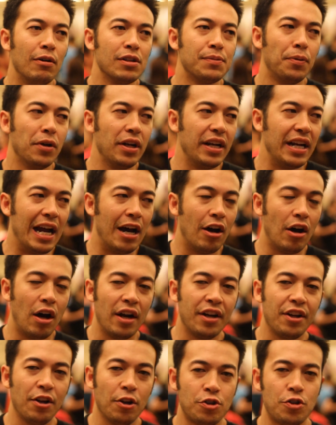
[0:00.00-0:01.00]
was putting out
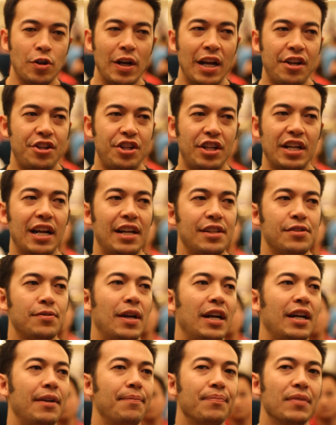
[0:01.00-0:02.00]
audio strategy guides,
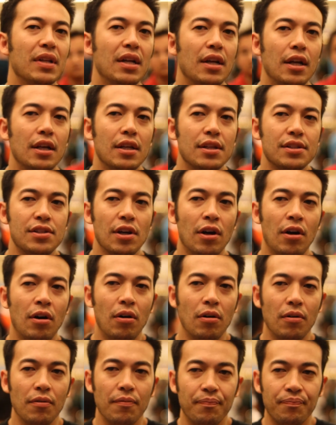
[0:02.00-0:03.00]
right?
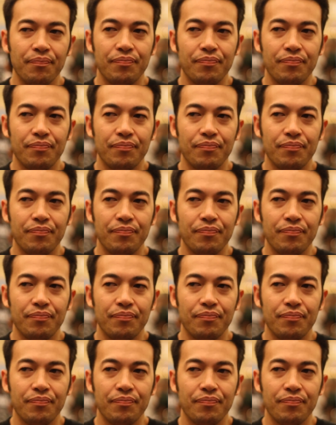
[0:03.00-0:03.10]
So